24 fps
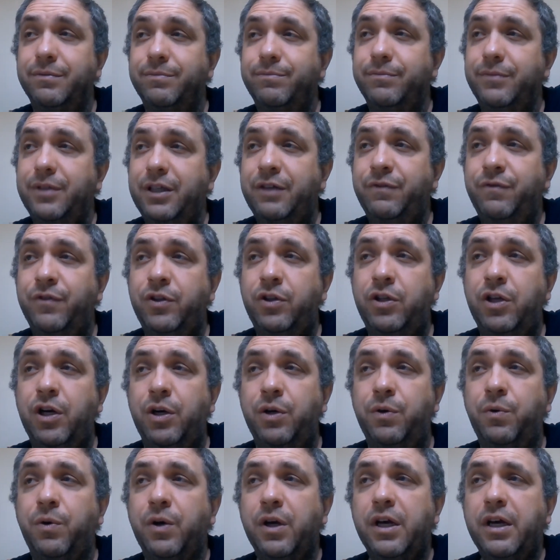even
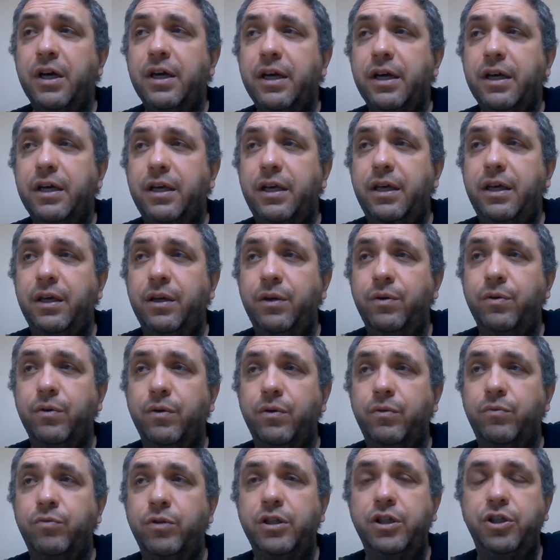though he
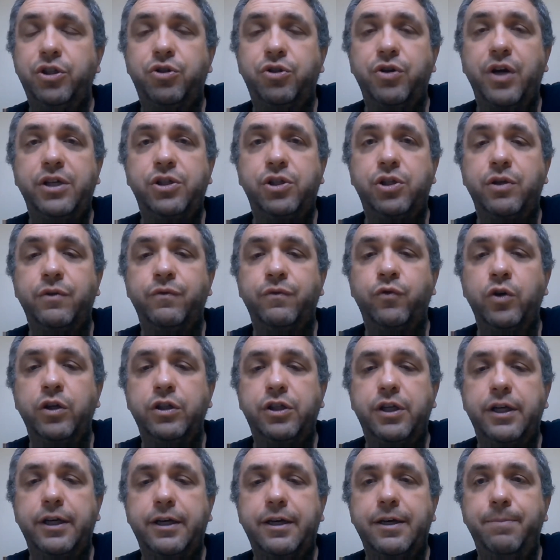really tries to
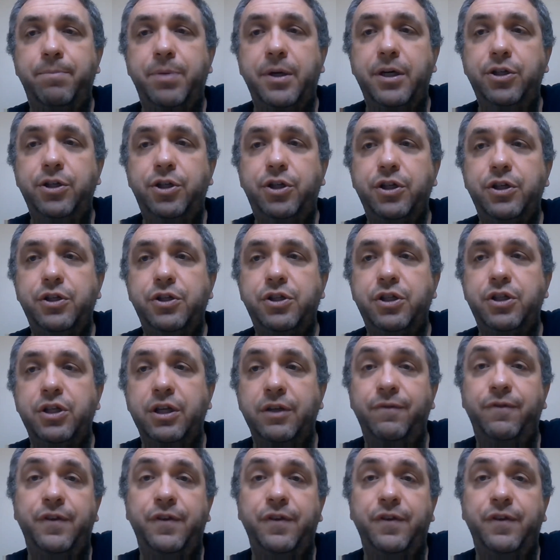avoid taking punches,